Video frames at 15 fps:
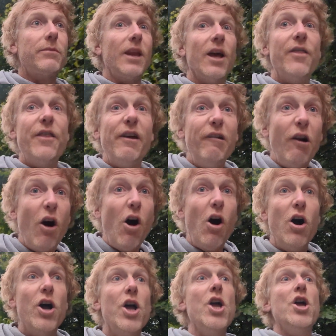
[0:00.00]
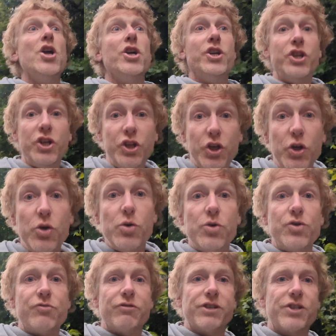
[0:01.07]
And there are
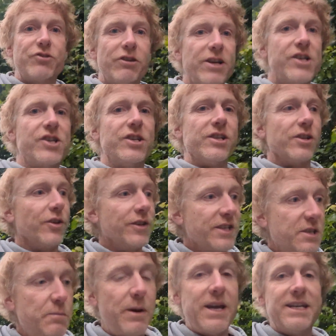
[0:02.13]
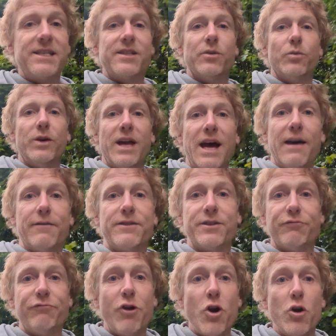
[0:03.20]
huge restrictions on the space that we have
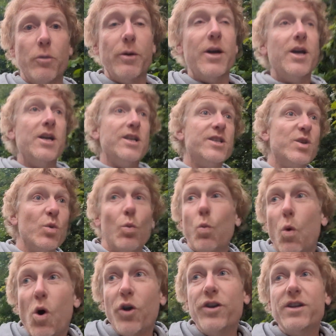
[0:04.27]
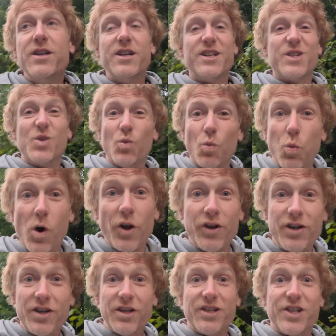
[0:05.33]
to roam, to wander, to
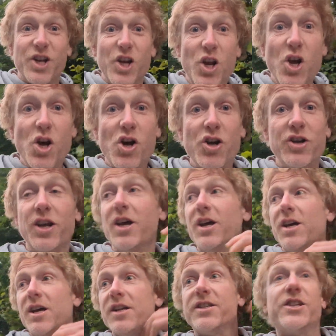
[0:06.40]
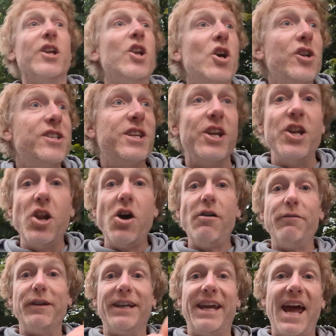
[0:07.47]
learn to
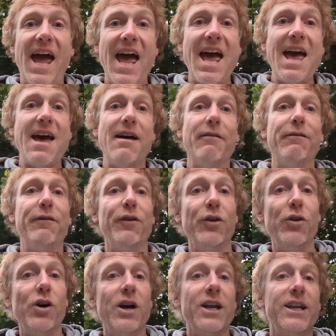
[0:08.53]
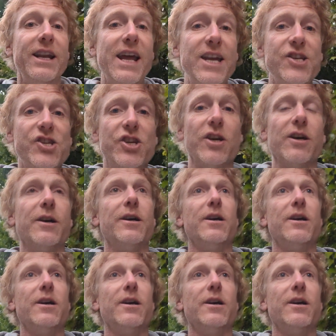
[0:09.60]
love and care for nature.